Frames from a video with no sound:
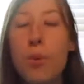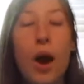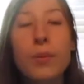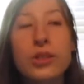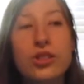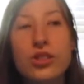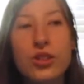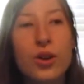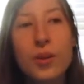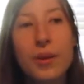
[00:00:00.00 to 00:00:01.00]
Probably should have
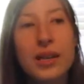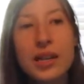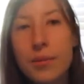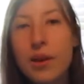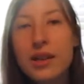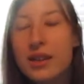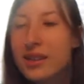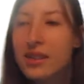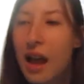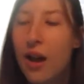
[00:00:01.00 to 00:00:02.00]
told him I needed money,
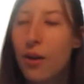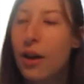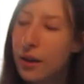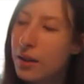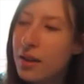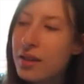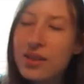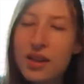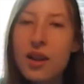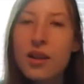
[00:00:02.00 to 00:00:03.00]
because now
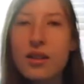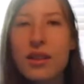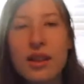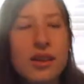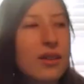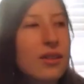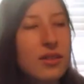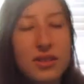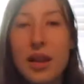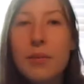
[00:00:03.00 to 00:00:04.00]
he's gonna, like,
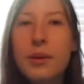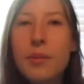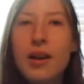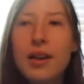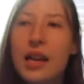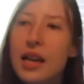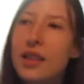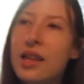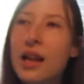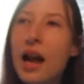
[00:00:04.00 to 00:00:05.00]
send me money, and
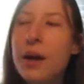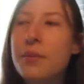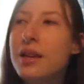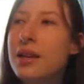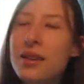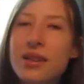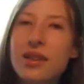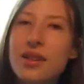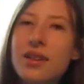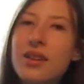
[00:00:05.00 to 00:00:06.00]
then I'm, like,
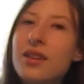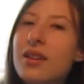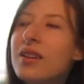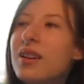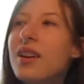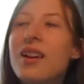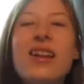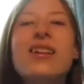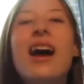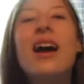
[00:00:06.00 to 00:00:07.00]

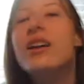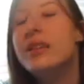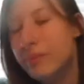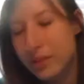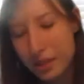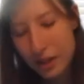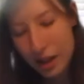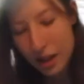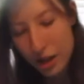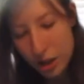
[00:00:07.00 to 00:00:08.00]
gonna die.
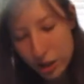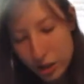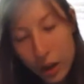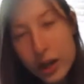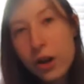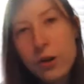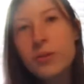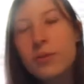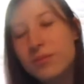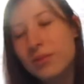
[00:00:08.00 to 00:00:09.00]
So I go,
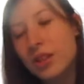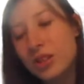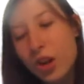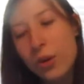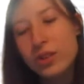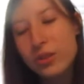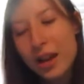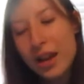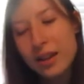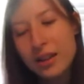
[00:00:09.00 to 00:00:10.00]
no, it's
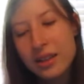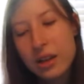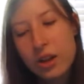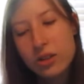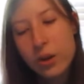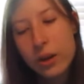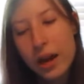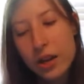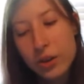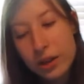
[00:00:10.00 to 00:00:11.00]
okay. He goes,
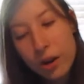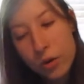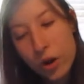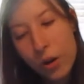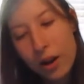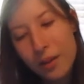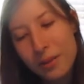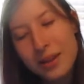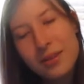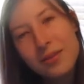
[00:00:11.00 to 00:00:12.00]
okay, you need or no? And I'm
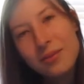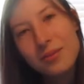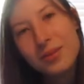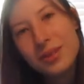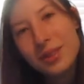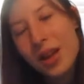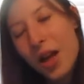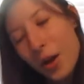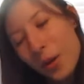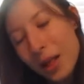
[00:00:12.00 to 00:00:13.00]
like,
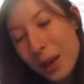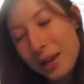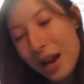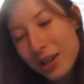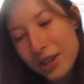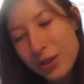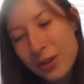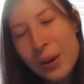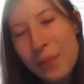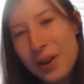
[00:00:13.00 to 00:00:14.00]
well, I mean, I
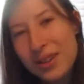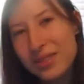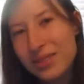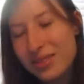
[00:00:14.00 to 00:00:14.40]
do, but...